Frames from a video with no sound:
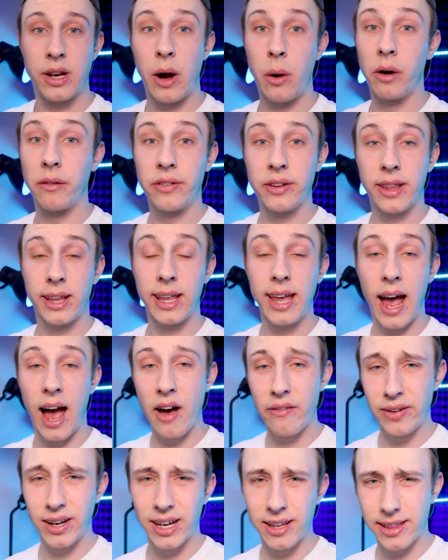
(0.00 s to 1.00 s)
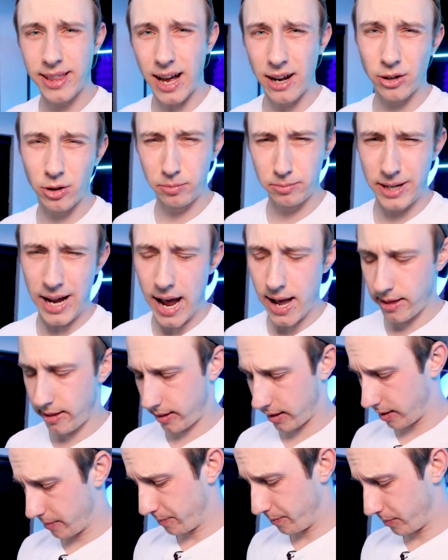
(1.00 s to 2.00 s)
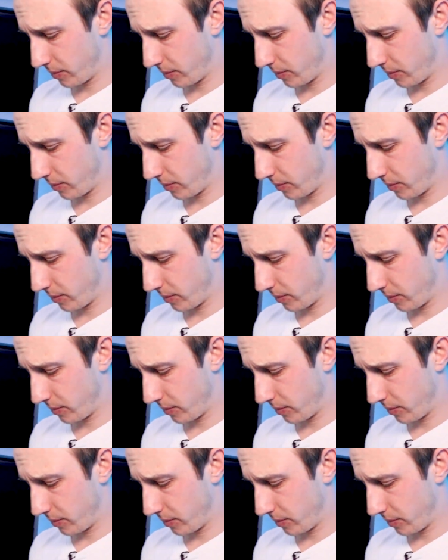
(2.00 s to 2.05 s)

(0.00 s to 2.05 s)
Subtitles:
Now, obviously, having a stand-up desk